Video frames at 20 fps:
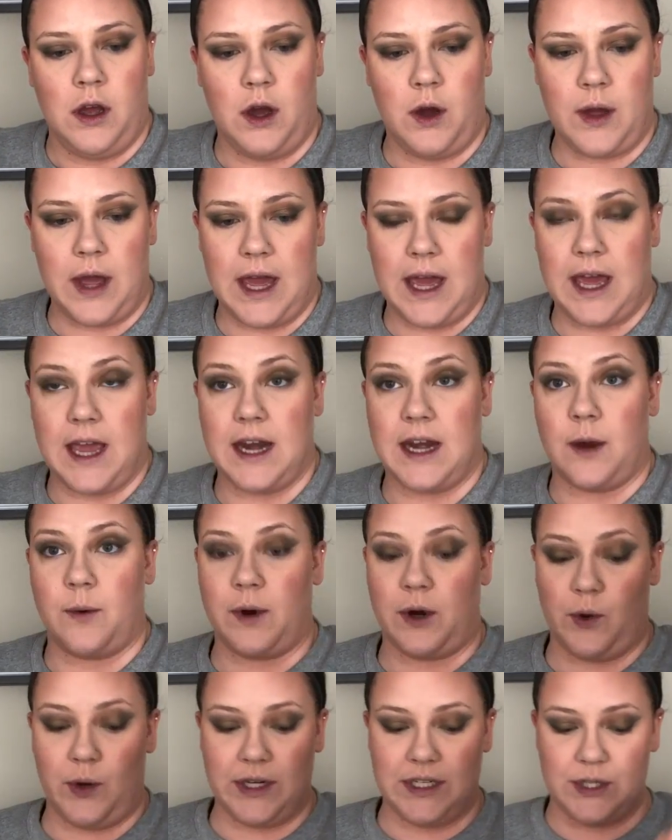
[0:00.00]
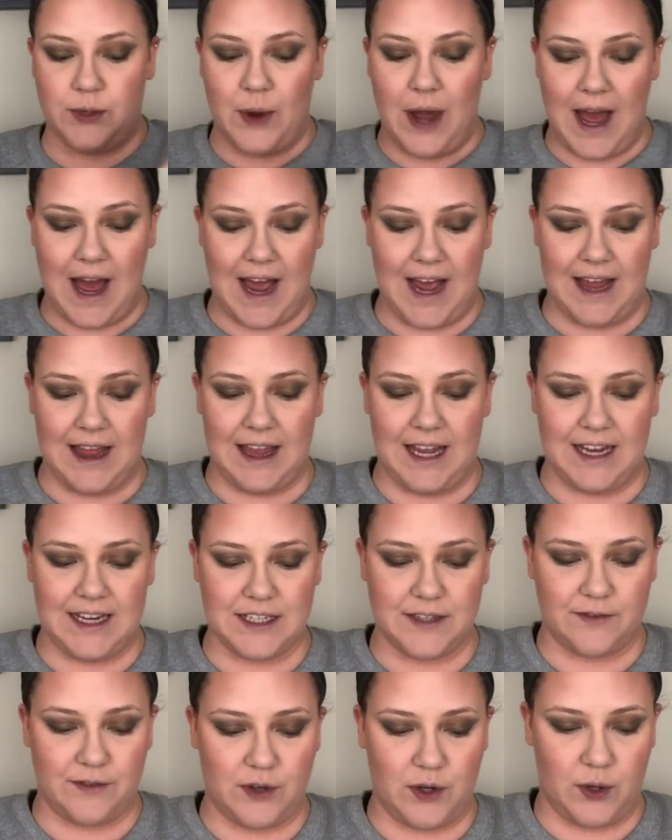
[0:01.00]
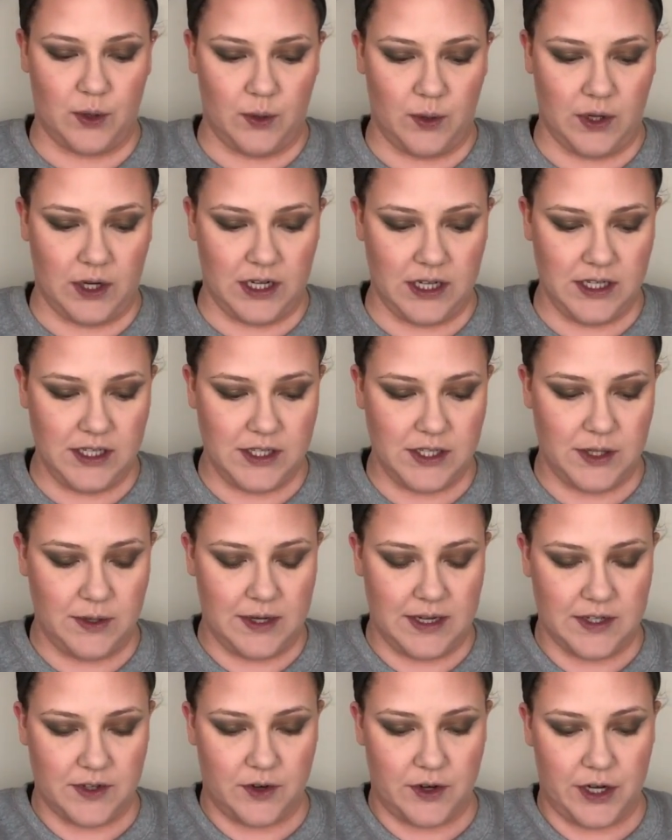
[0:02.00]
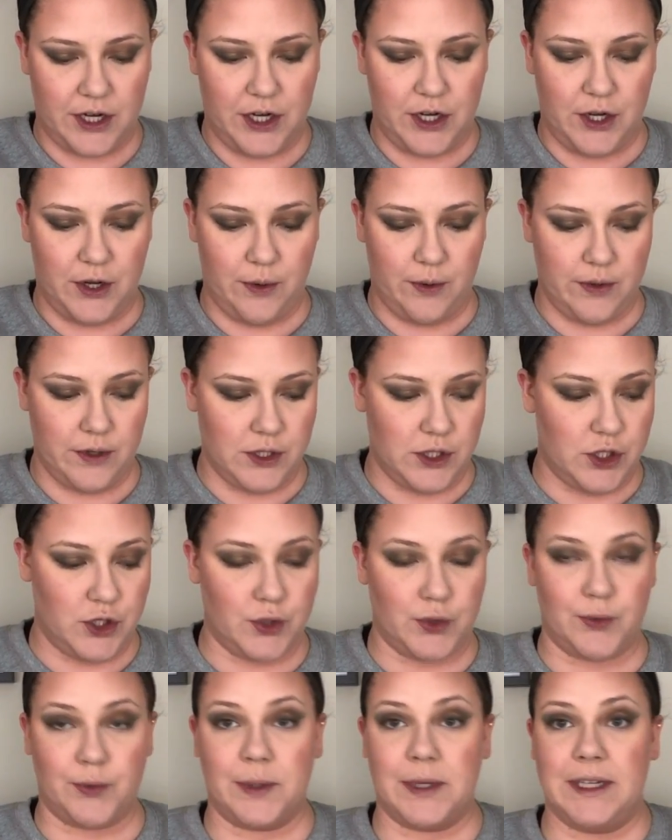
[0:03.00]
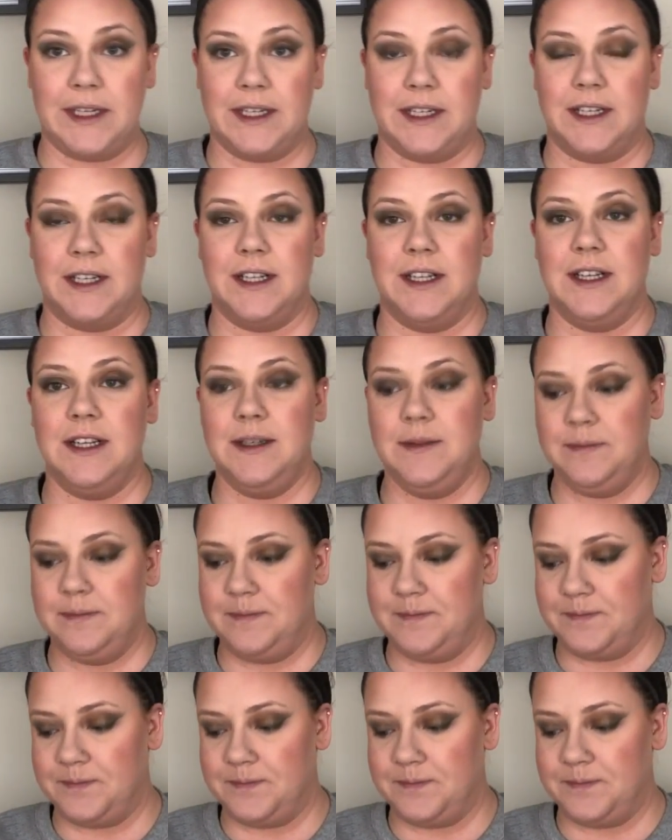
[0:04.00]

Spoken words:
Okay, now we're going to highlight, of course. You guys already know the drill.